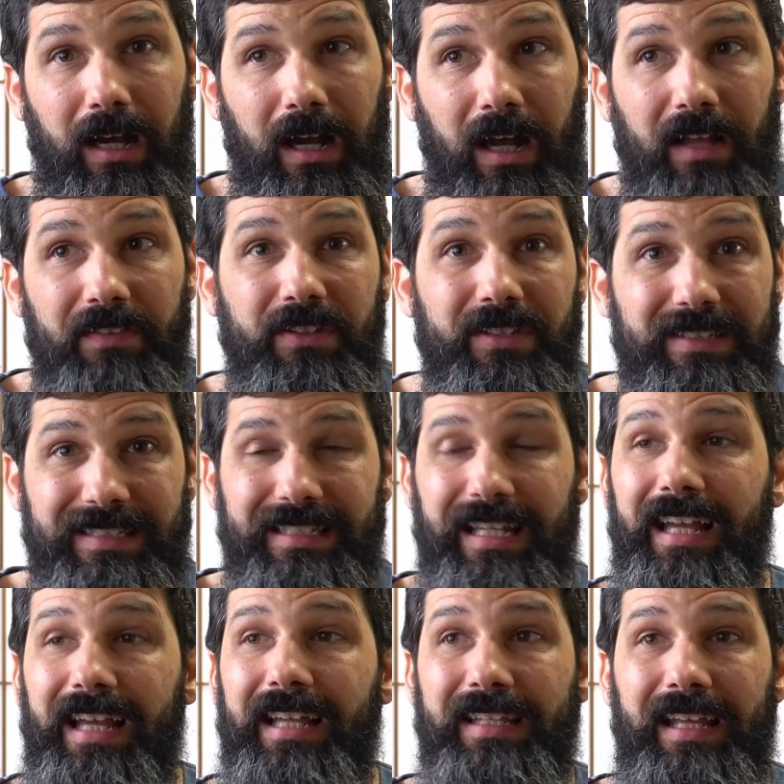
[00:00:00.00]

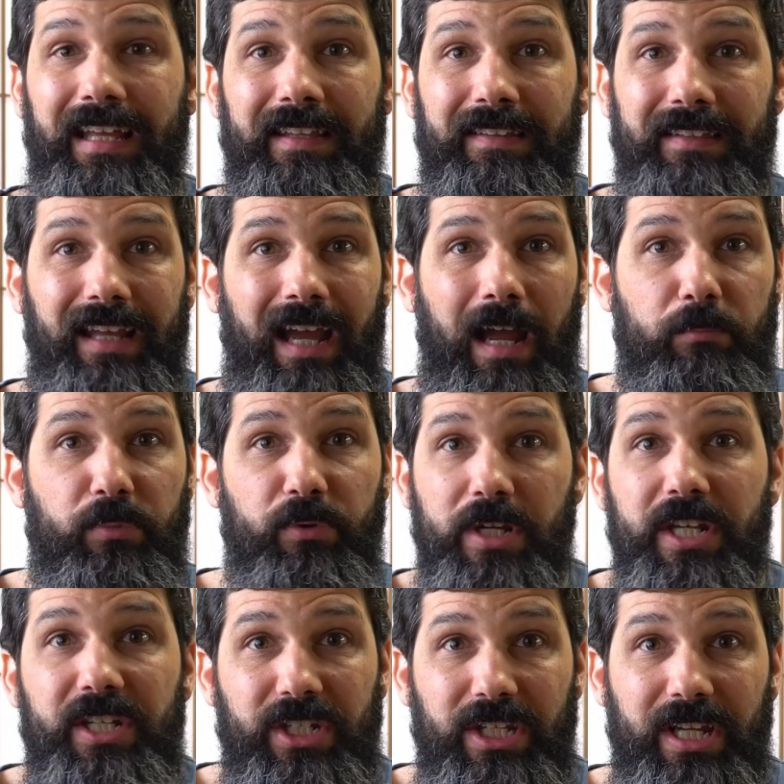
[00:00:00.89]
understand and
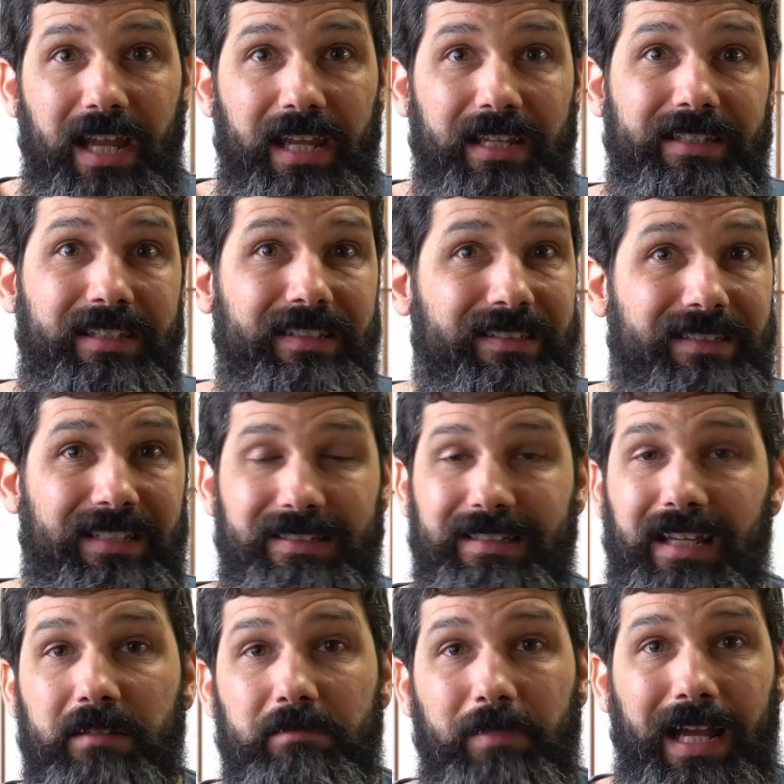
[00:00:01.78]
appreciate this
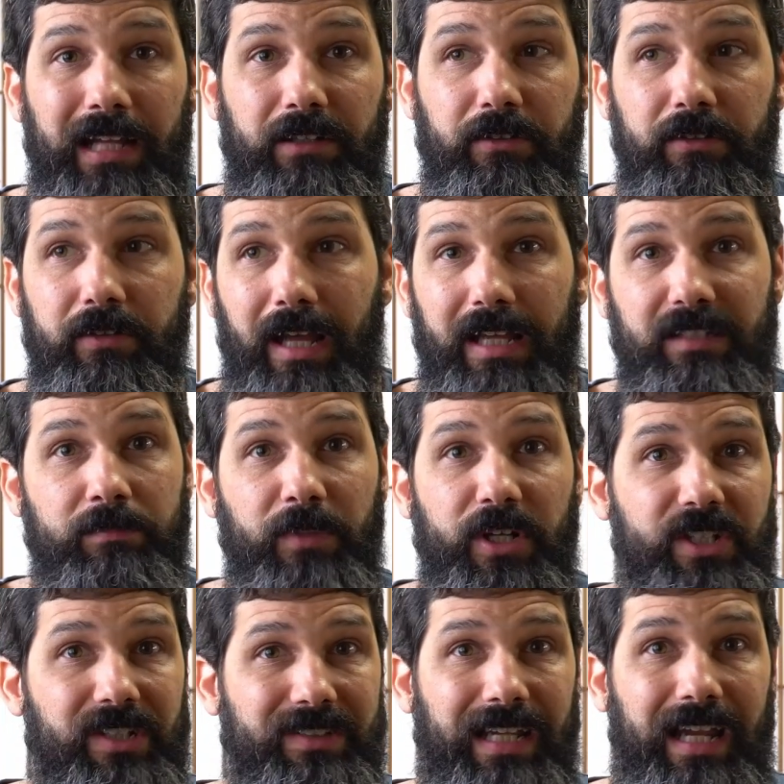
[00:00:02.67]
design pattern as
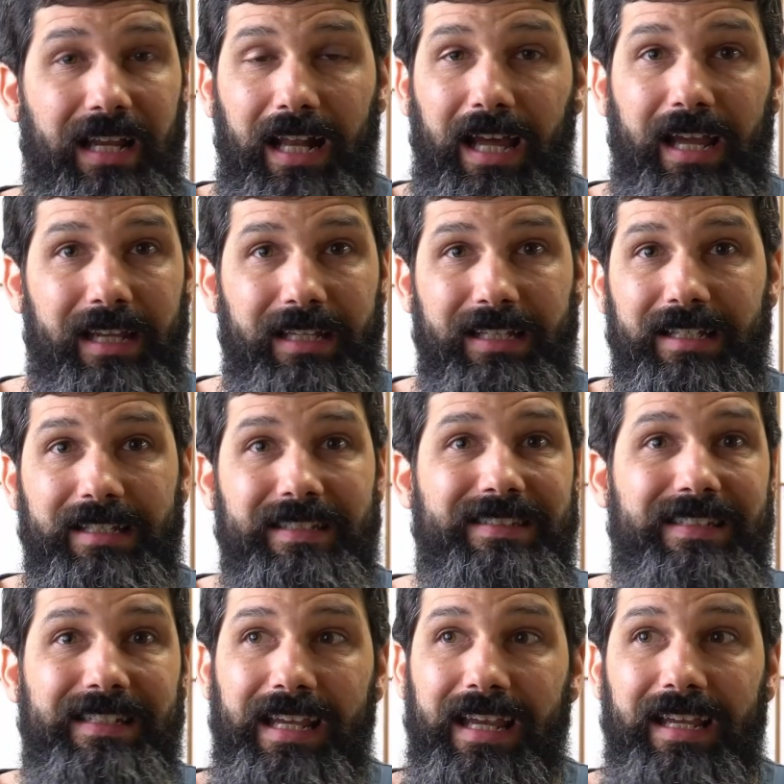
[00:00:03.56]
much as I like A
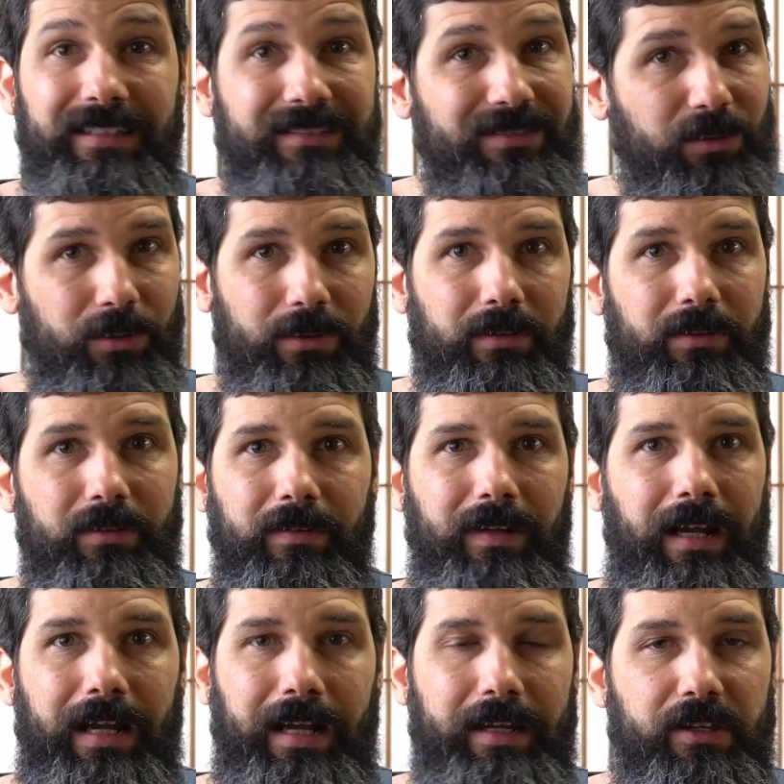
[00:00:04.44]
C S or
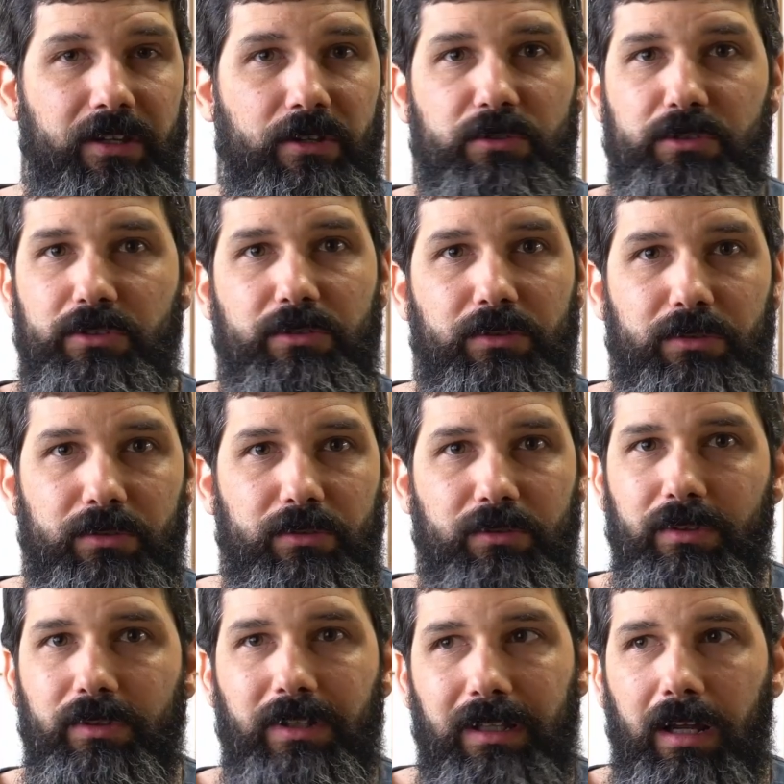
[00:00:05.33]
I used to
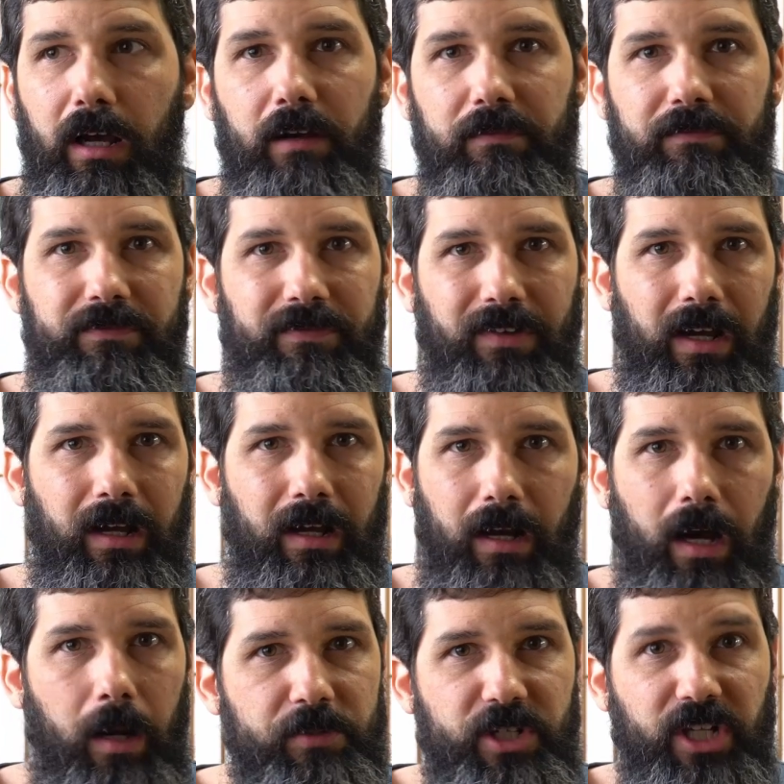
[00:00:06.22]
love
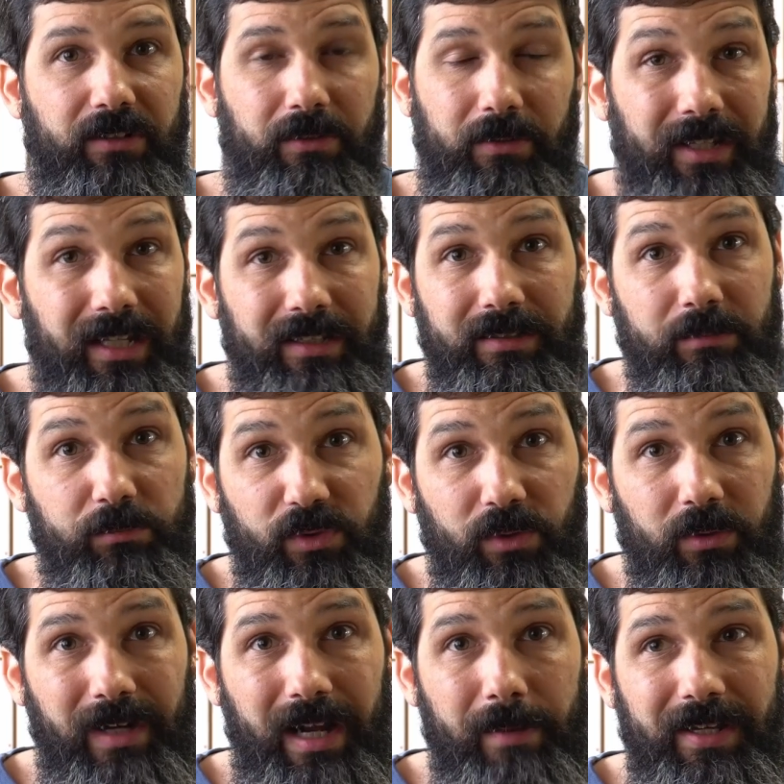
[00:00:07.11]
uh, object-oriented
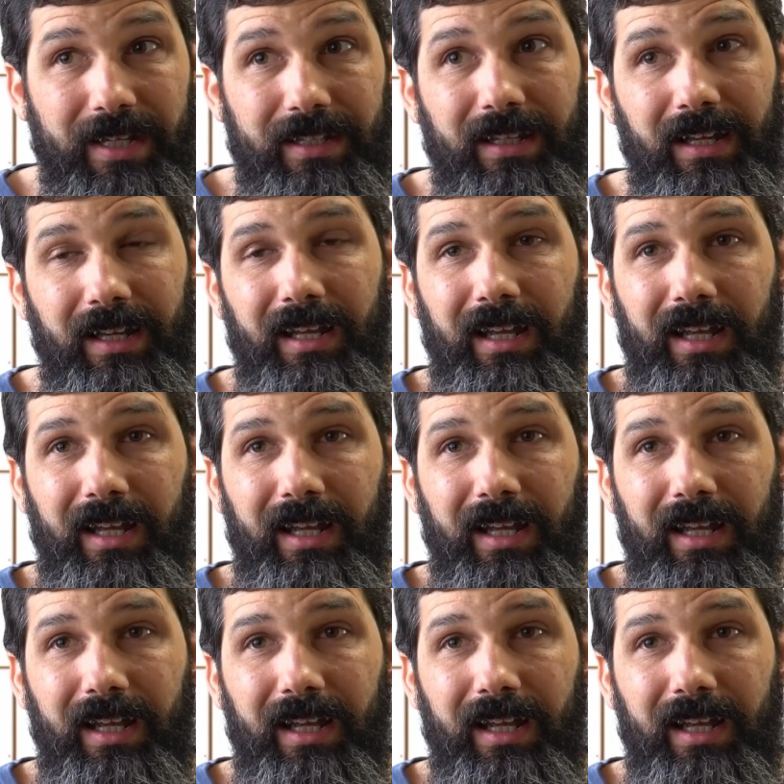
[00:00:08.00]
programming.